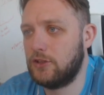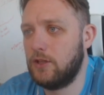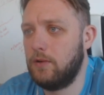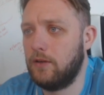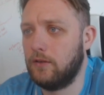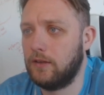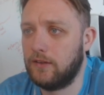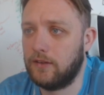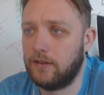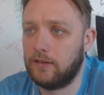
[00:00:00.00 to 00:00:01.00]
shipping on
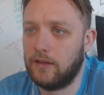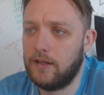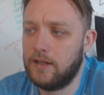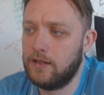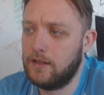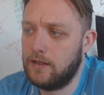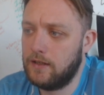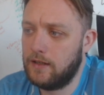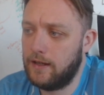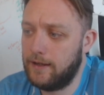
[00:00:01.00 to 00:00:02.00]
these things.
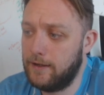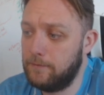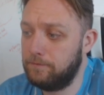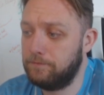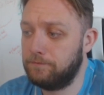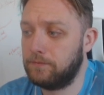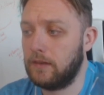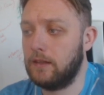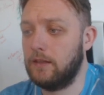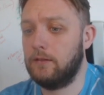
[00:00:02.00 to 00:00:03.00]

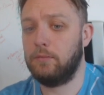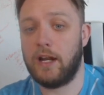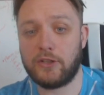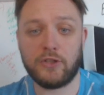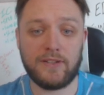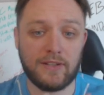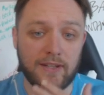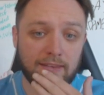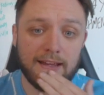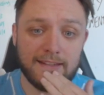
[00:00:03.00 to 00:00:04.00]
But as you can see,
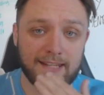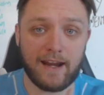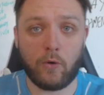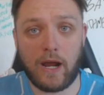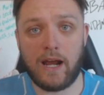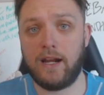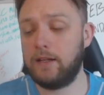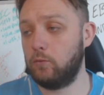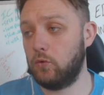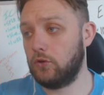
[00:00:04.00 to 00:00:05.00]
that is how
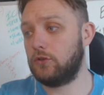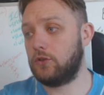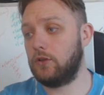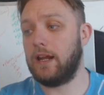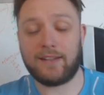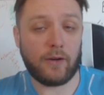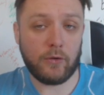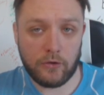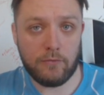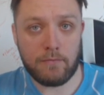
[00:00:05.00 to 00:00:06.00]
I would do. That's how
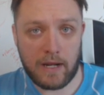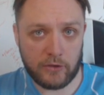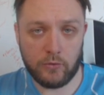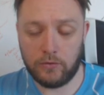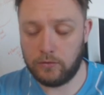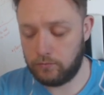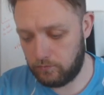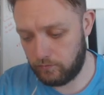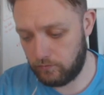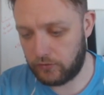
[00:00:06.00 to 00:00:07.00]
you do manual
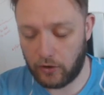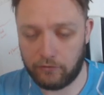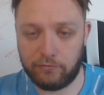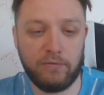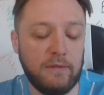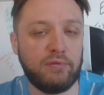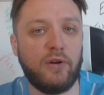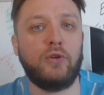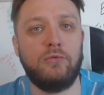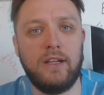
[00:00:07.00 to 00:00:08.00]
sort of
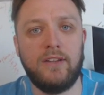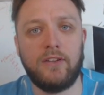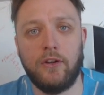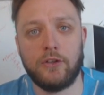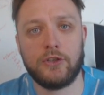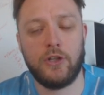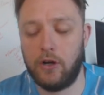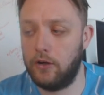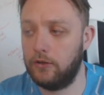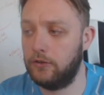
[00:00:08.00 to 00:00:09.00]
product research
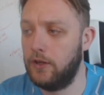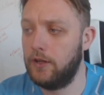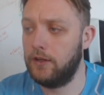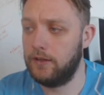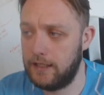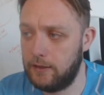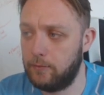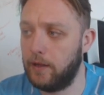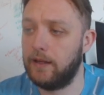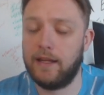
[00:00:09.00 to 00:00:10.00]
on
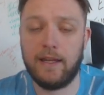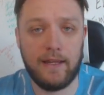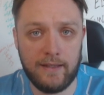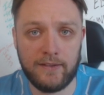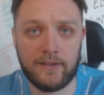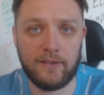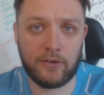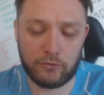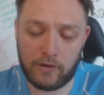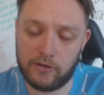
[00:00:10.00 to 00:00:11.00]
eBay. It is
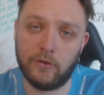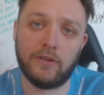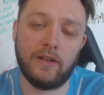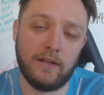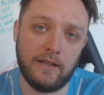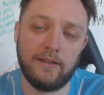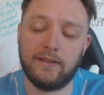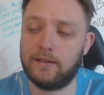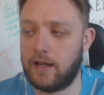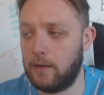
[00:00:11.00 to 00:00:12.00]
strenuous and it
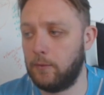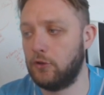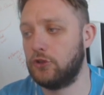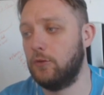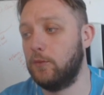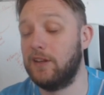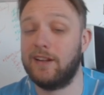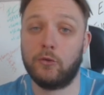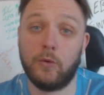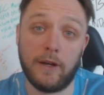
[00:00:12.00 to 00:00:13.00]
is time consuming, and
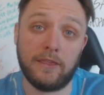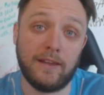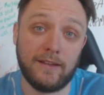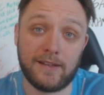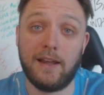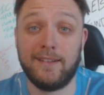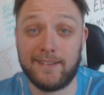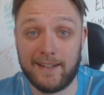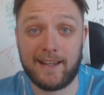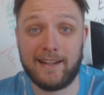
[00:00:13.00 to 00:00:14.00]
that's why things like
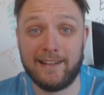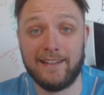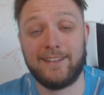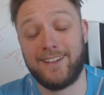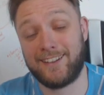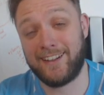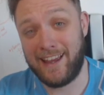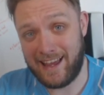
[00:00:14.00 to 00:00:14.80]
Zik Analytics